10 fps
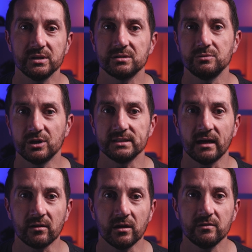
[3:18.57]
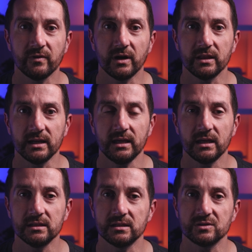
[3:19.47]
which you can download via the
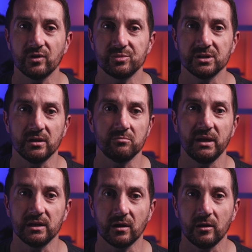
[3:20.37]
link in the description and pinned